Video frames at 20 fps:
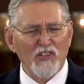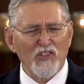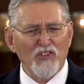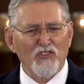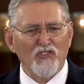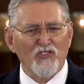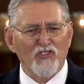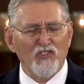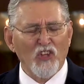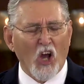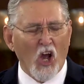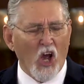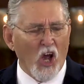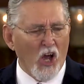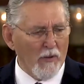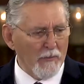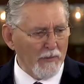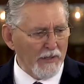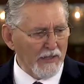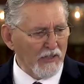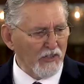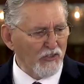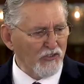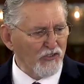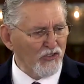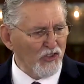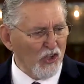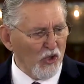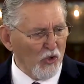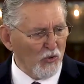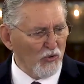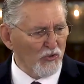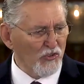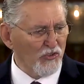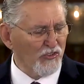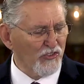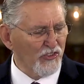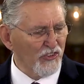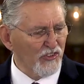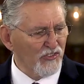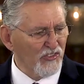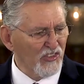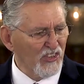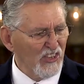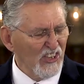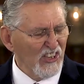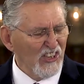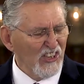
just sobbing, his shoulders just